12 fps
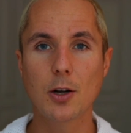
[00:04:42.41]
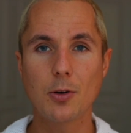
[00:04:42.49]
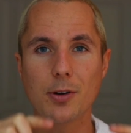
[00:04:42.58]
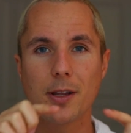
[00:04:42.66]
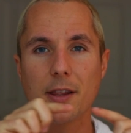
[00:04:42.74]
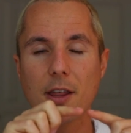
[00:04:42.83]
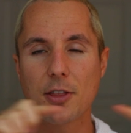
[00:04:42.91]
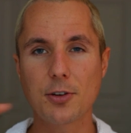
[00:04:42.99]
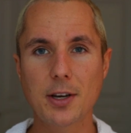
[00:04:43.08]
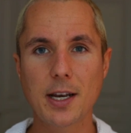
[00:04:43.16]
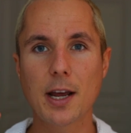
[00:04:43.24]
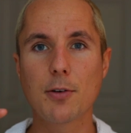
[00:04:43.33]
Go to the
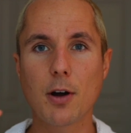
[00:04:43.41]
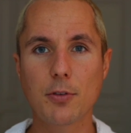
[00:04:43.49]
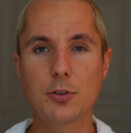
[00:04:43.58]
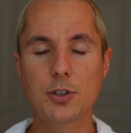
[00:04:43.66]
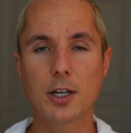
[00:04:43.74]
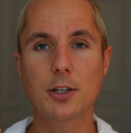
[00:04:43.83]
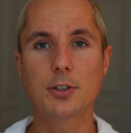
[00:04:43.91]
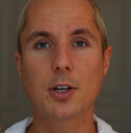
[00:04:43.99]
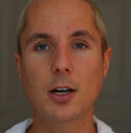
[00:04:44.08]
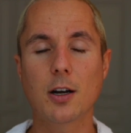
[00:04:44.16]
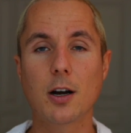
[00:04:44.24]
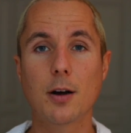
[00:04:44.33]

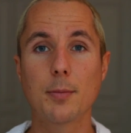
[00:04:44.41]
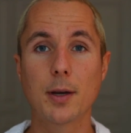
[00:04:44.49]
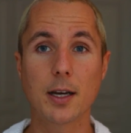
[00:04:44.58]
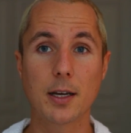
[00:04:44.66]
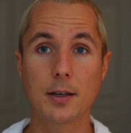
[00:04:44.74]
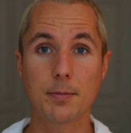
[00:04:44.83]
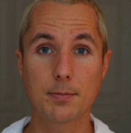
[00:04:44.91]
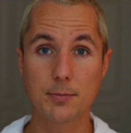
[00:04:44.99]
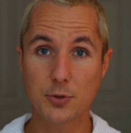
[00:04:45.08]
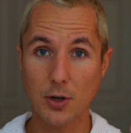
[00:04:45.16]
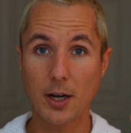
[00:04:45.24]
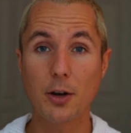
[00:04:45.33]
30dayrawfoodchallenge.com and
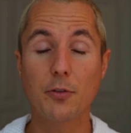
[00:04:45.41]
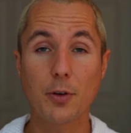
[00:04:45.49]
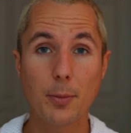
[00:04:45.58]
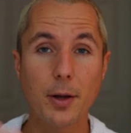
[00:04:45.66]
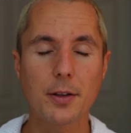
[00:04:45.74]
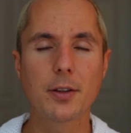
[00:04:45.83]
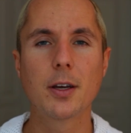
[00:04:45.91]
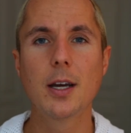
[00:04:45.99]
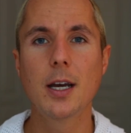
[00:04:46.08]
try it out for a month.